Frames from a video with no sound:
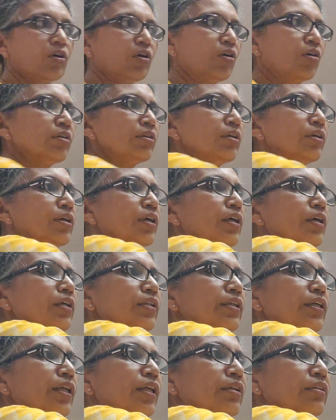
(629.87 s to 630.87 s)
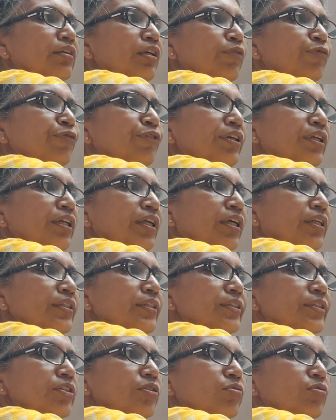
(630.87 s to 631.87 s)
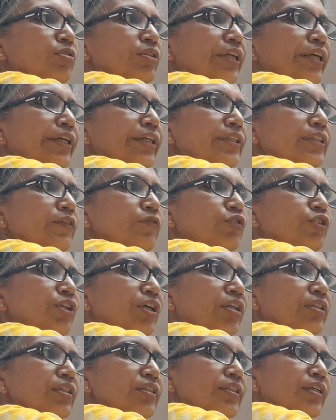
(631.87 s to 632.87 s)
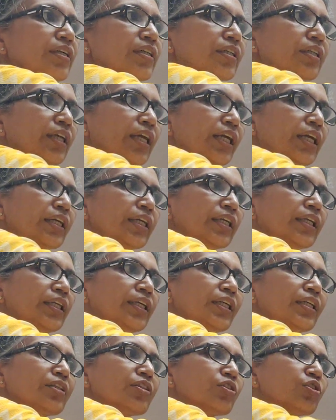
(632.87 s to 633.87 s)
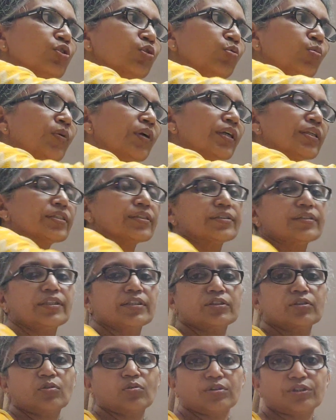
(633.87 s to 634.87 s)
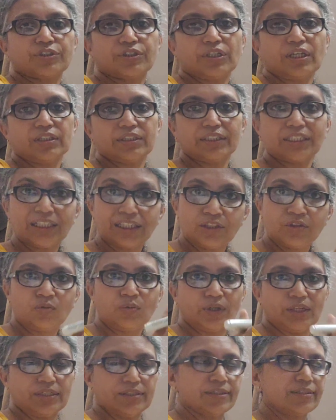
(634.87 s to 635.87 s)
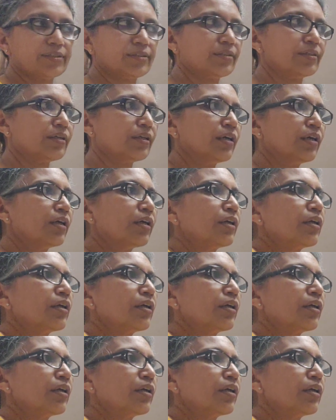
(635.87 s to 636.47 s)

or the electric field lines due to negative charges are radially towards the source charge, inwards.